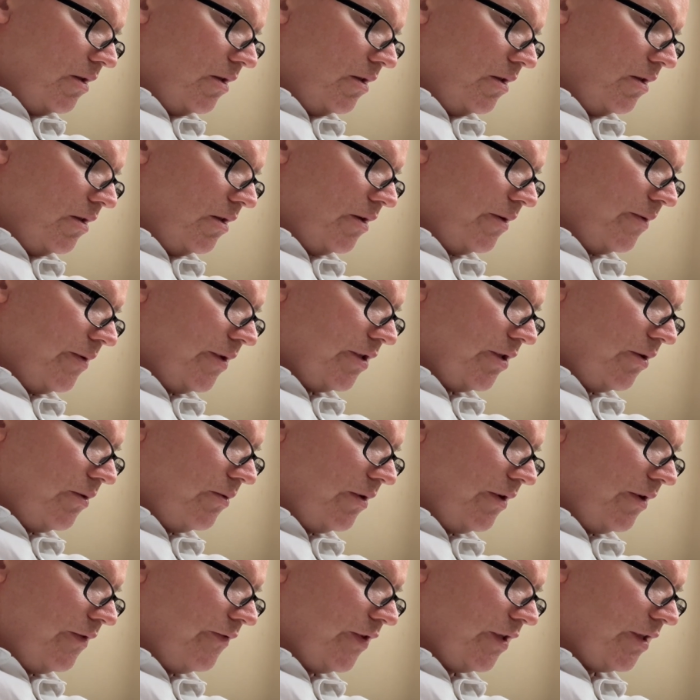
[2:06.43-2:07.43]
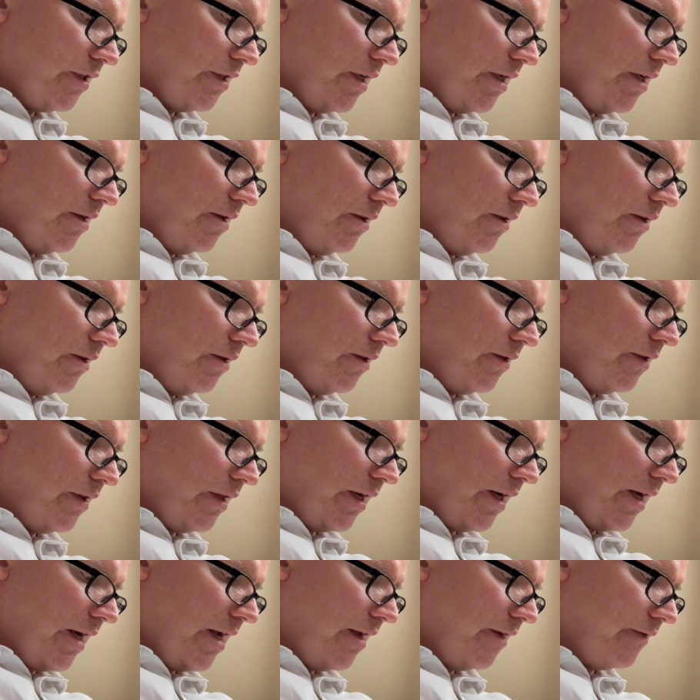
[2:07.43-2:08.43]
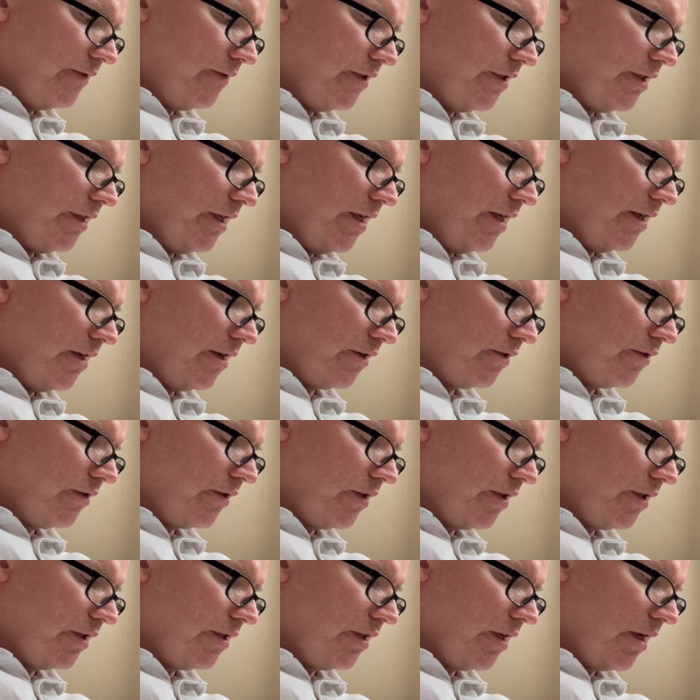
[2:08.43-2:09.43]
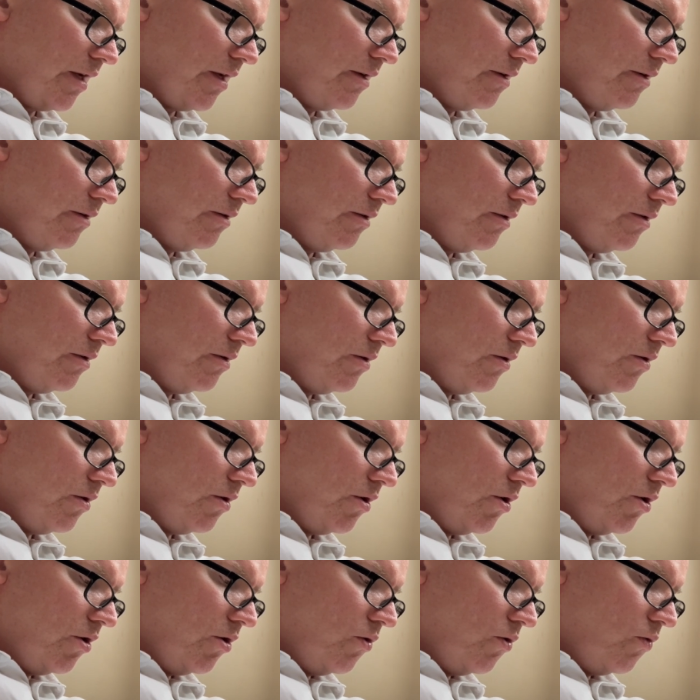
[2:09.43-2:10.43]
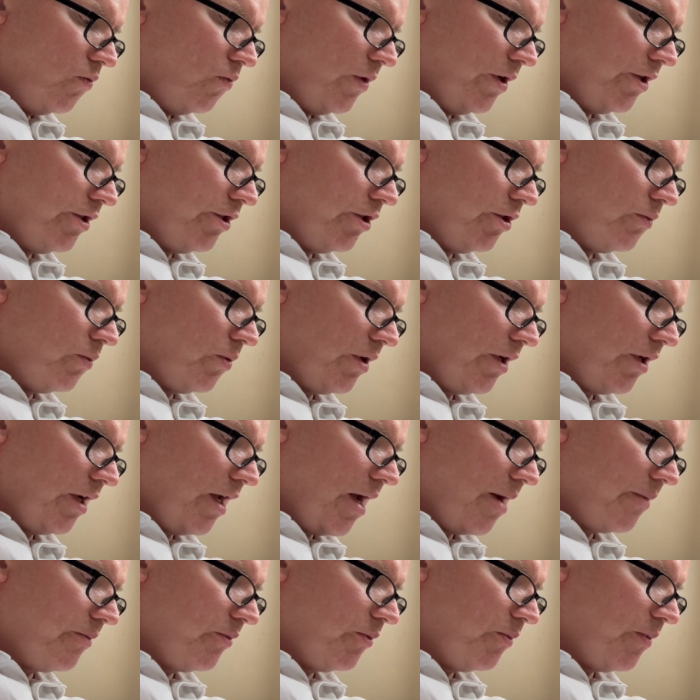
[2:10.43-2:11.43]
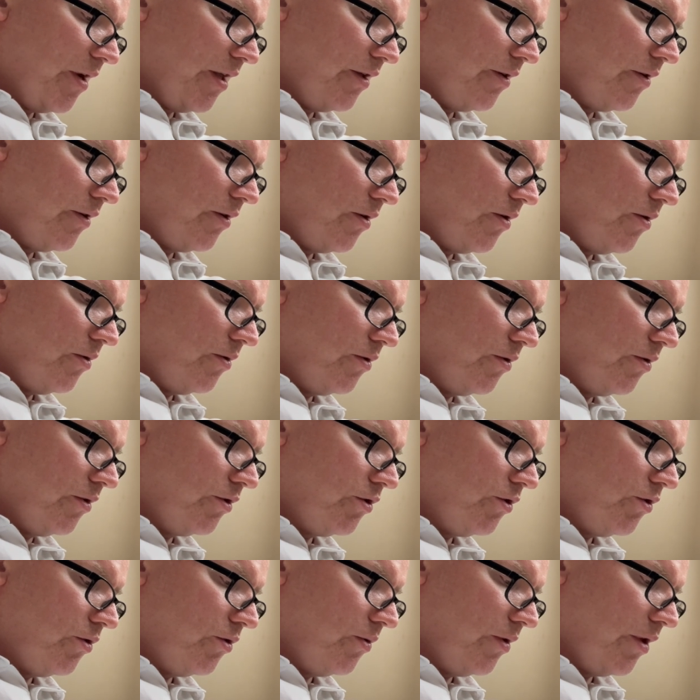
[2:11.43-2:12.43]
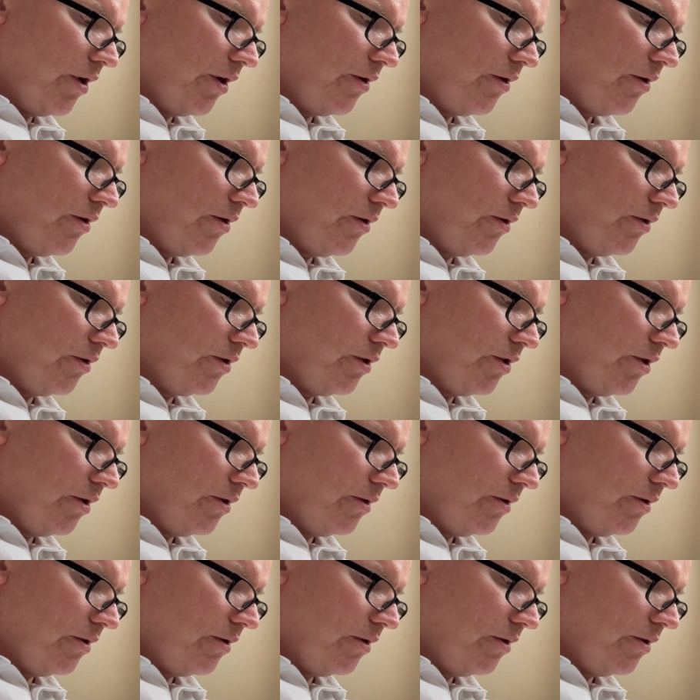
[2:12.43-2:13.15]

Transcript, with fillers: There is a grievous ill that I have seen under the sun. Riches were kept by their owners to their hurt.